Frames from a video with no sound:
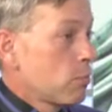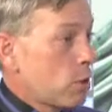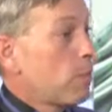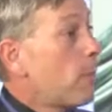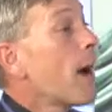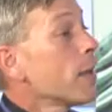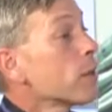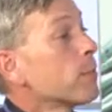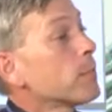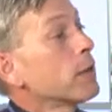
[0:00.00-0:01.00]
to buy
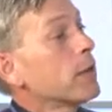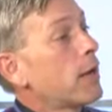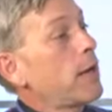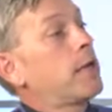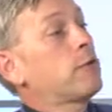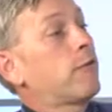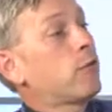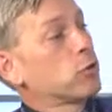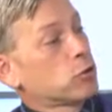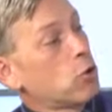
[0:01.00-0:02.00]
something, I had to
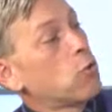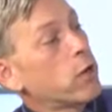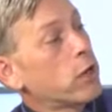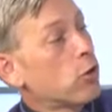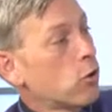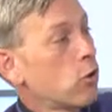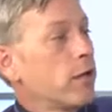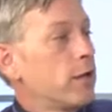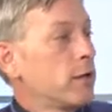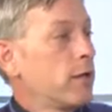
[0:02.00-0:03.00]
first go and earn
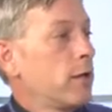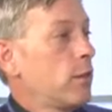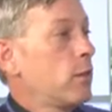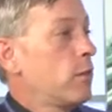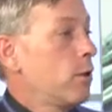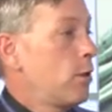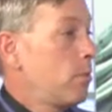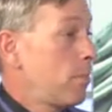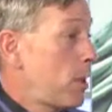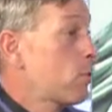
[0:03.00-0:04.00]
it, and the
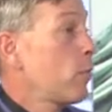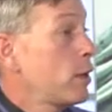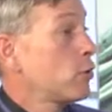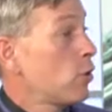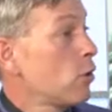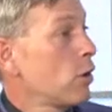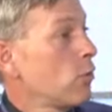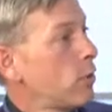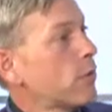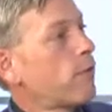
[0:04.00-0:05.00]
best way to earn it
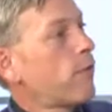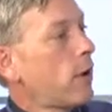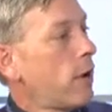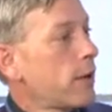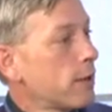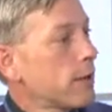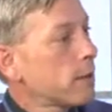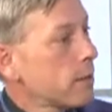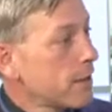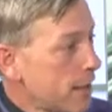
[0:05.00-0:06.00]
was to find
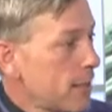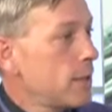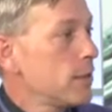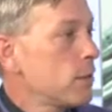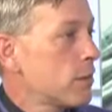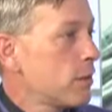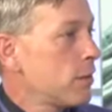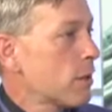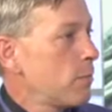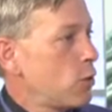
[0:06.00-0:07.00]
needs in
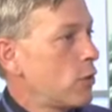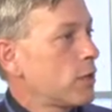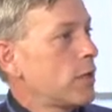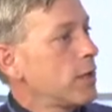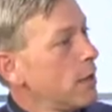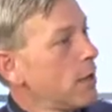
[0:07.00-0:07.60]
the community